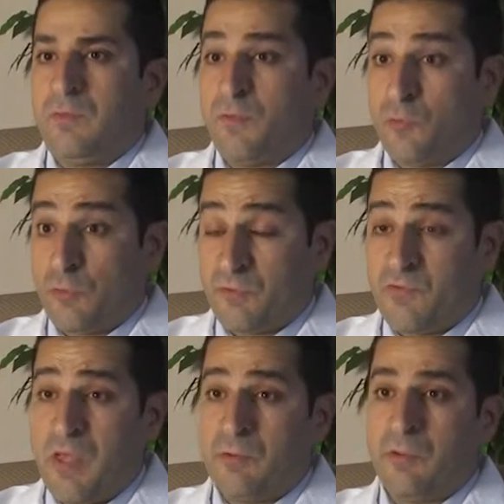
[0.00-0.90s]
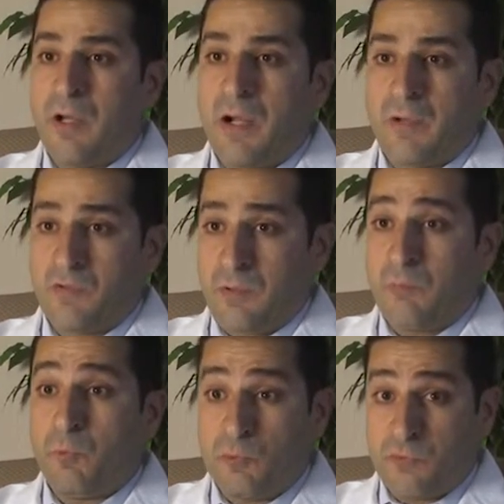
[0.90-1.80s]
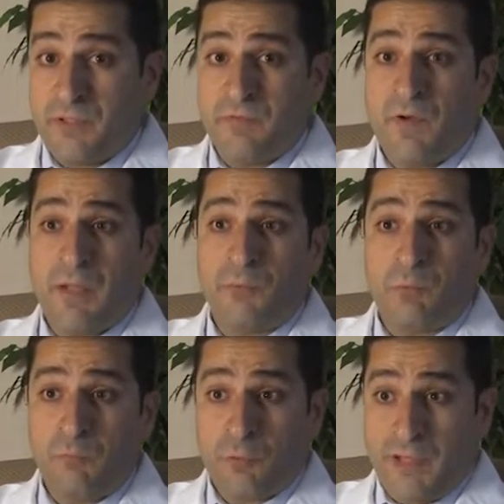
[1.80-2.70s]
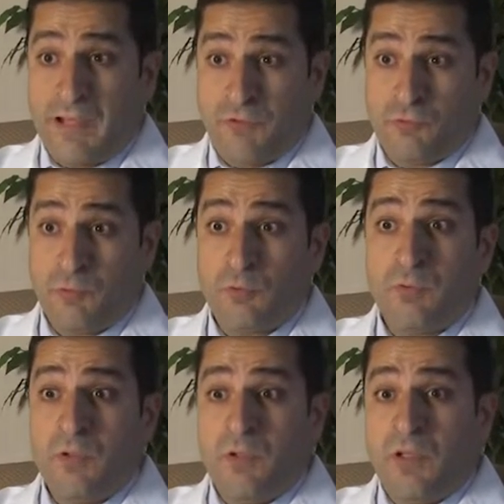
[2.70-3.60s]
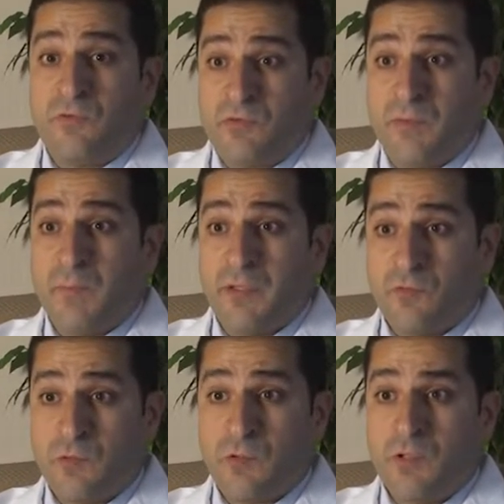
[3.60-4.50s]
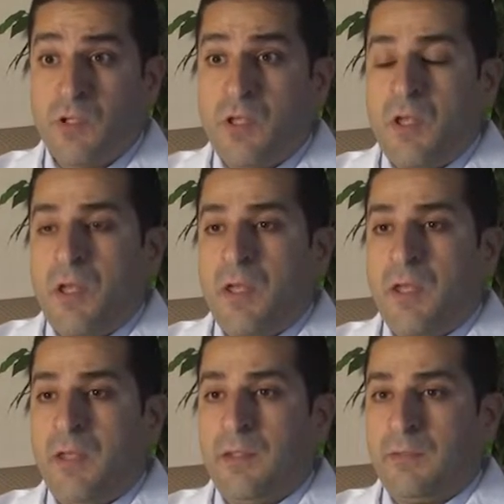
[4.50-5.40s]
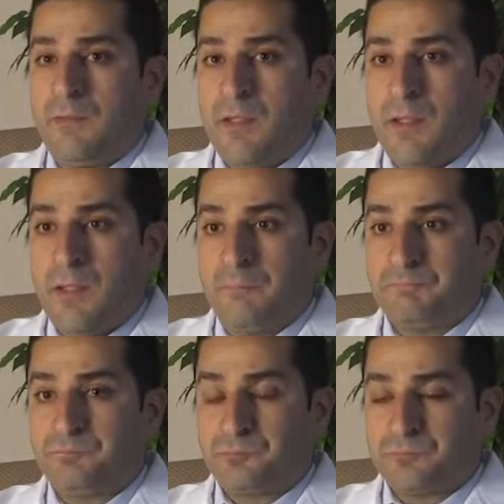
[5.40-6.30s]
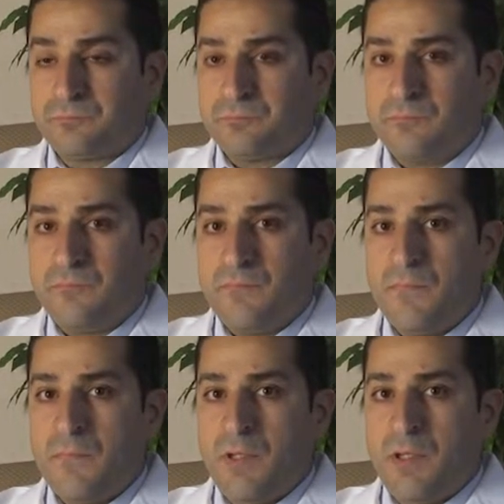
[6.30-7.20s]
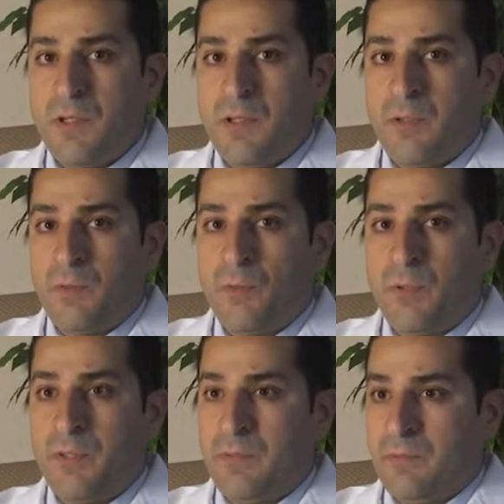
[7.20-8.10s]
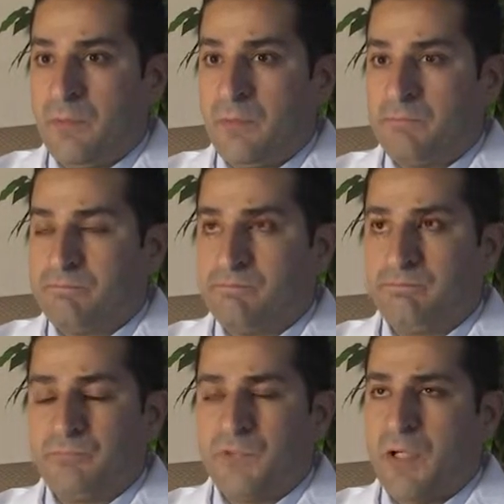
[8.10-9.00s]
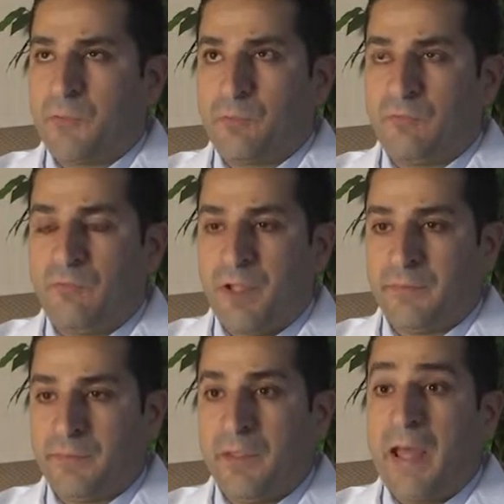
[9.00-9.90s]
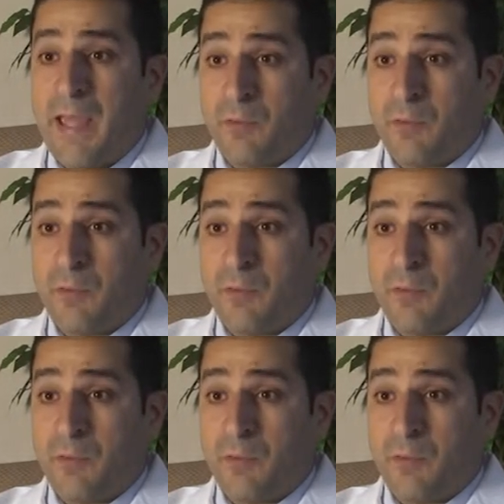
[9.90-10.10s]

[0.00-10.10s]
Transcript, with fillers: Disorder Center are, uh, board certified or board eligible in sleep medicine. And uh, uh we uh, try to provide high